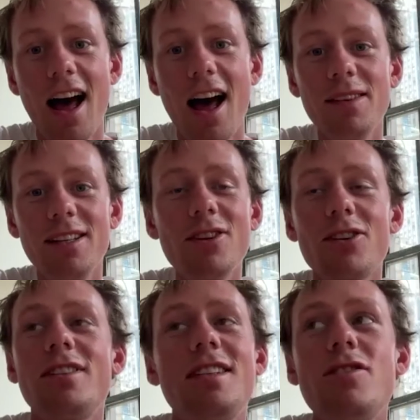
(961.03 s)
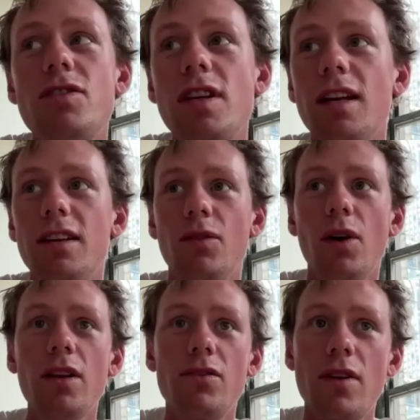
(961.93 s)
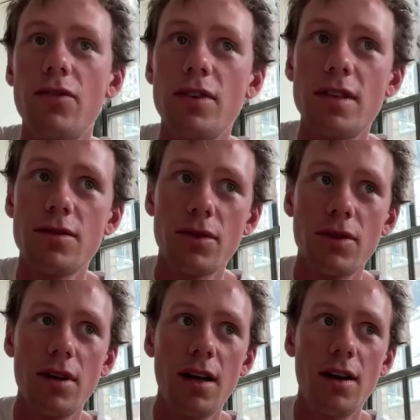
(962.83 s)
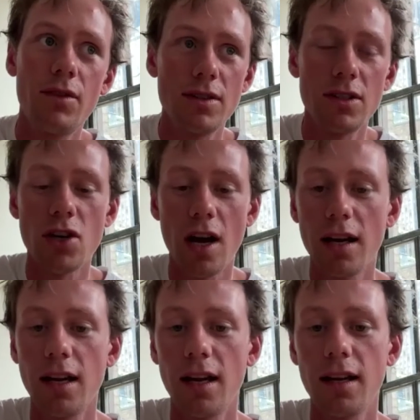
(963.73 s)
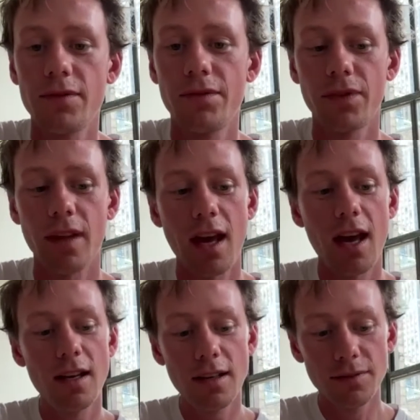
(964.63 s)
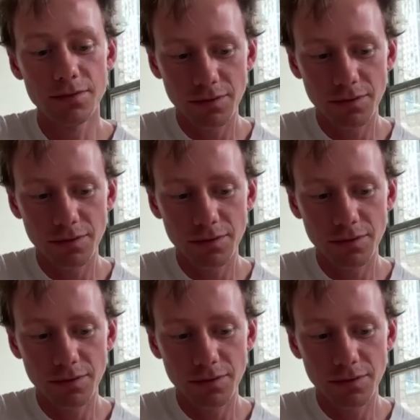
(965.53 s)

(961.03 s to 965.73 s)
I mean, Josh, it's interesting. One of the references was The Shining, and